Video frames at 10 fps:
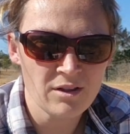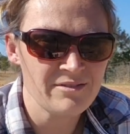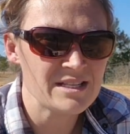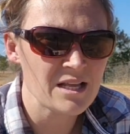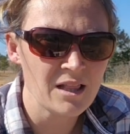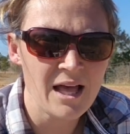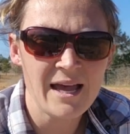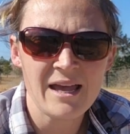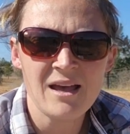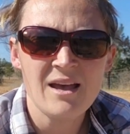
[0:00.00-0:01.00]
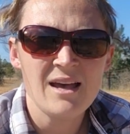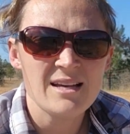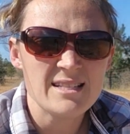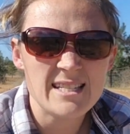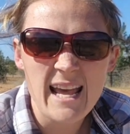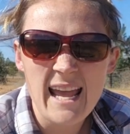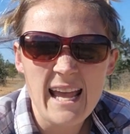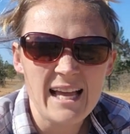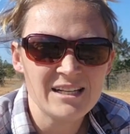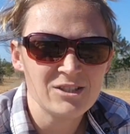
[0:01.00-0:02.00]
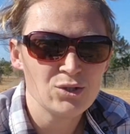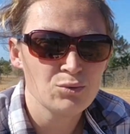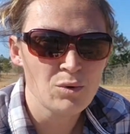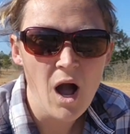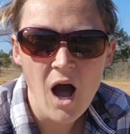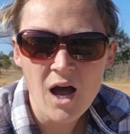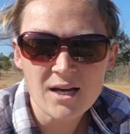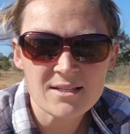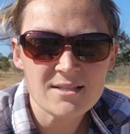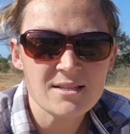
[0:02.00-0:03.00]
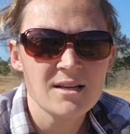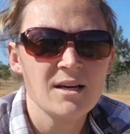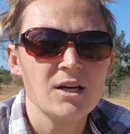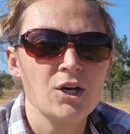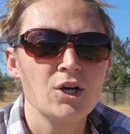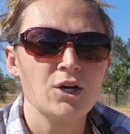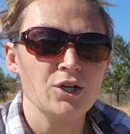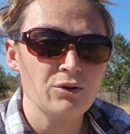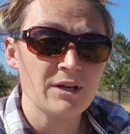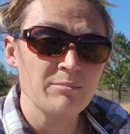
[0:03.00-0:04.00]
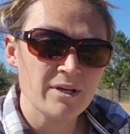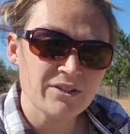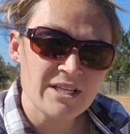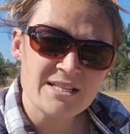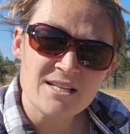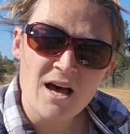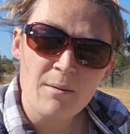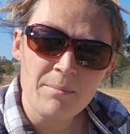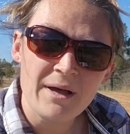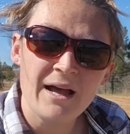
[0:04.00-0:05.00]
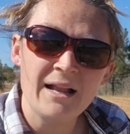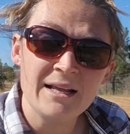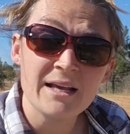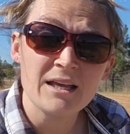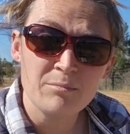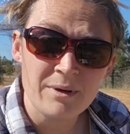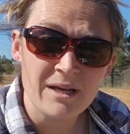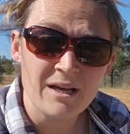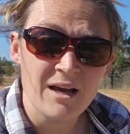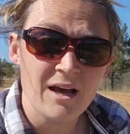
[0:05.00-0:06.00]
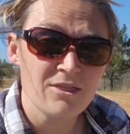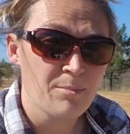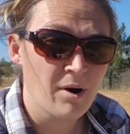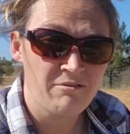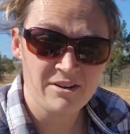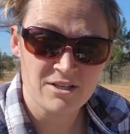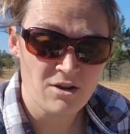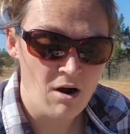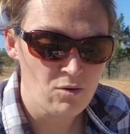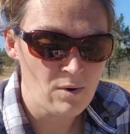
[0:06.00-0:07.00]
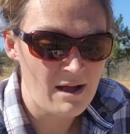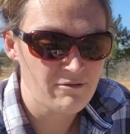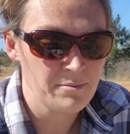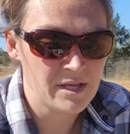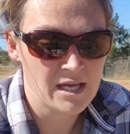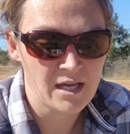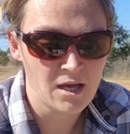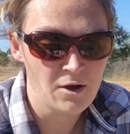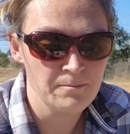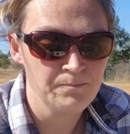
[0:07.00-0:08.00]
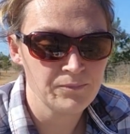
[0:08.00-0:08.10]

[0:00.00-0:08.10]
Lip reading: If it's clay, sand, rocks, you can build this up and it can be the perfect start right from the get-go.